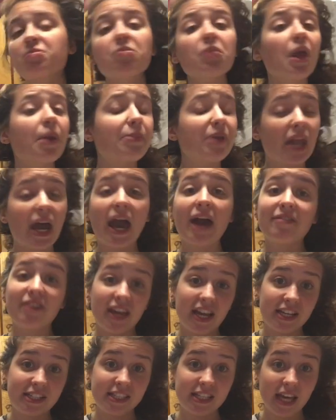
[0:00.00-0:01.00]
I mean, I have a
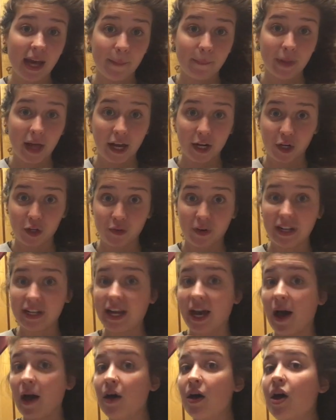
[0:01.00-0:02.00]
handicap placard right
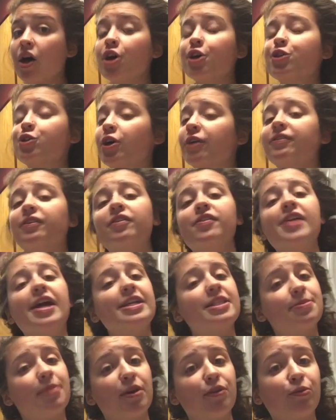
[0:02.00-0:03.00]
now, so I've given that
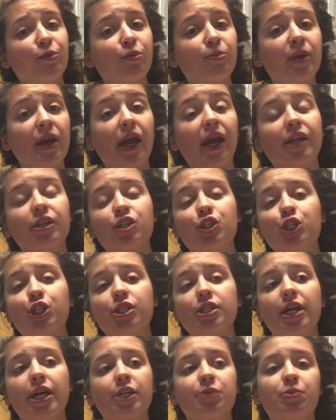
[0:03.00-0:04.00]
to my roommate, and she
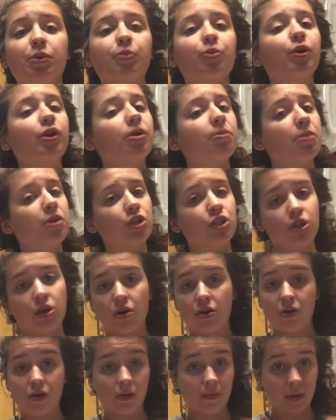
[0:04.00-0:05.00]
takes me pretty much to
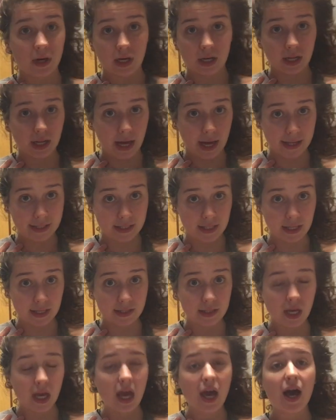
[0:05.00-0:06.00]
all my classes.